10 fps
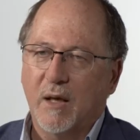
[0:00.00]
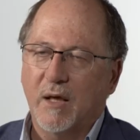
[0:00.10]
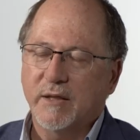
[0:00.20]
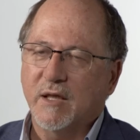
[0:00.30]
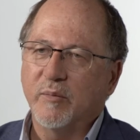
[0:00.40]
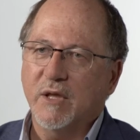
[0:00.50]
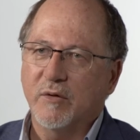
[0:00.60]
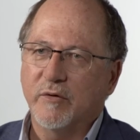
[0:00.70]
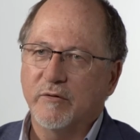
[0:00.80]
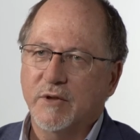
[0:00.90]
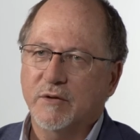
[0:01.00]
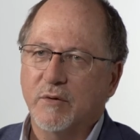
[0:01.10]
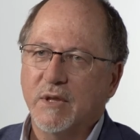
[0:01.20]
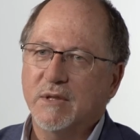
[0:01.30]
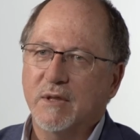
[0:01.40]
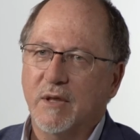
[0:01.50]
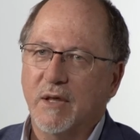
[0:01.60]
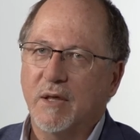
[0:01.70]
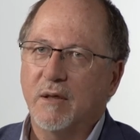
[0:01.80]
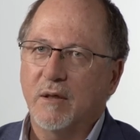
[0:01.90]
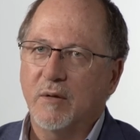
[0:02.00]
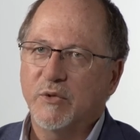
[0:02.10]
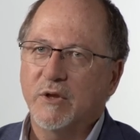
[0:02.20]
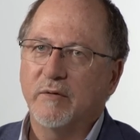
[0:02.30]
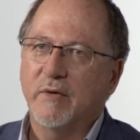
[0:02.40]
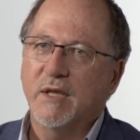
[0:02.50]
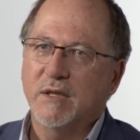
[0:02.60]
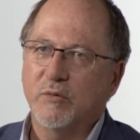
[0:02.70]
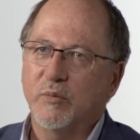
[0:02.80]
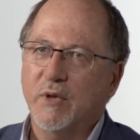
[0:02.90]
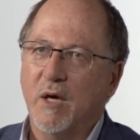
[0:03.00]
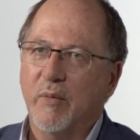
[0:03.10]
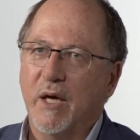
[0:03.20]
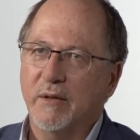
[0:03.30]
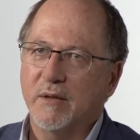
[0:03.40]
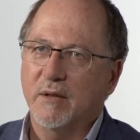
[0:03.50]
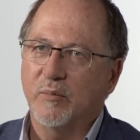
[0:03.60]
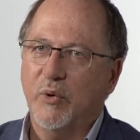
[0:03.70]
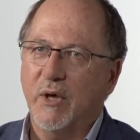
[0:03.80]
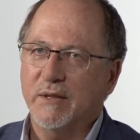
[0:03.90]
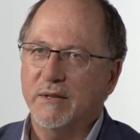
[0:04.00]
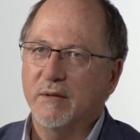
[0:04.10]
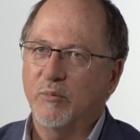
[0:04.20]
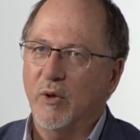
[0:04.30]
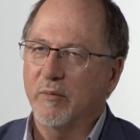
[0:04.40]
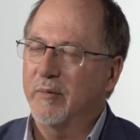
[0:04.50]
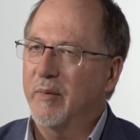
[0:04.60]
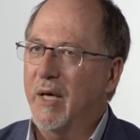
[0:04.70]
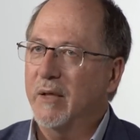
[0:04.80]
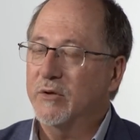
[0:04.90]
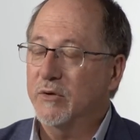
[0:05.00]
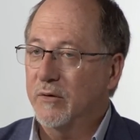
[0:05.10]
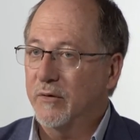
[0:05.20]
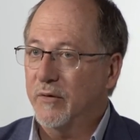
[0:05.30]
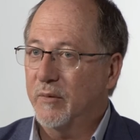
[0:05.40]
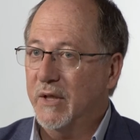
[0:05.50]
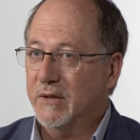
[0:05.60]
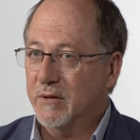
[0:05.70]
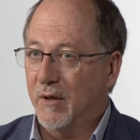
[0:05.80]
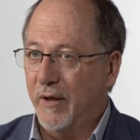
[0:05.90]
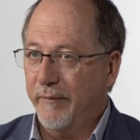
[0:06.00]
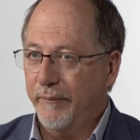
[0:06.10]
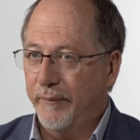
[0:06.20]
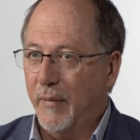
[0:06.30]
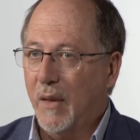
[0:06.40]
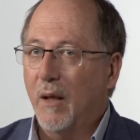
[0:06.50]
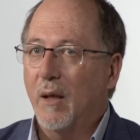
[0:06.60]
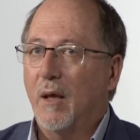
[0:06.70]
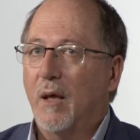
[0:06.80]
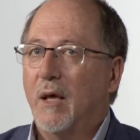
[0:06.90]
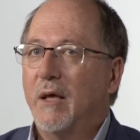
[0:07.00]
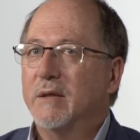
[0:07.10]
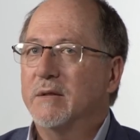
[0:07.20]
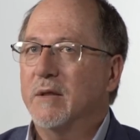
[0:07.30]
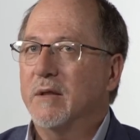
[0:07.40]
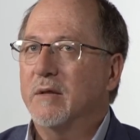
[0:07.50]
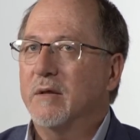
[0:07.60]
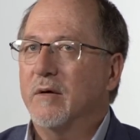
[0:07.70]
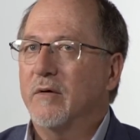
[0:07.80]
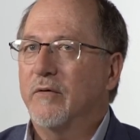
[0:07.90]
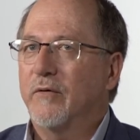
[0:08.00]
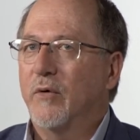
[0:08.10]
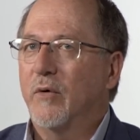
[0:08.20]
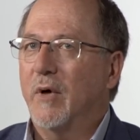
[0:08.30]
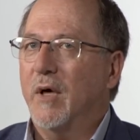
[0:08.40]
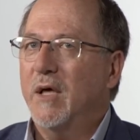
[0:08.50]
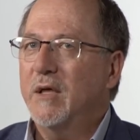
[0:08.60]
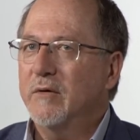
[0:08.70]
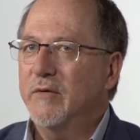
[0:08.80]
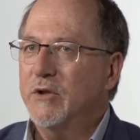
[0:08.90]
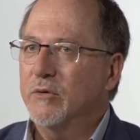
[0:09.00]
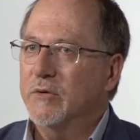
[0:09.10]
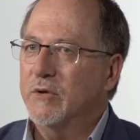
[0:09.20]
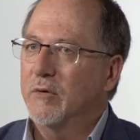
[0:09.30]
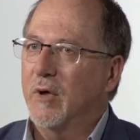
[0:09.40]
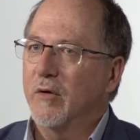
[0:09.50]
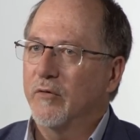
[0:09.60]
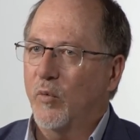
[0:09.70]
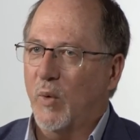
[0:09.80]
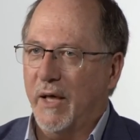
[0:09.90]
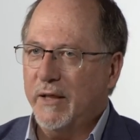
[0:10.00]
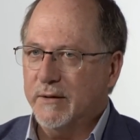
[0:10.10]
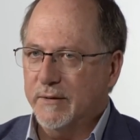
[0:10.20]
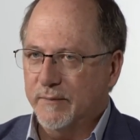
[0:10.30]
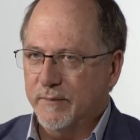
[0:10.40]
And something that we've just recently observed, and this will come out in the press in probably about 2 to 3 weeks' time, is that for individuals who are overweight,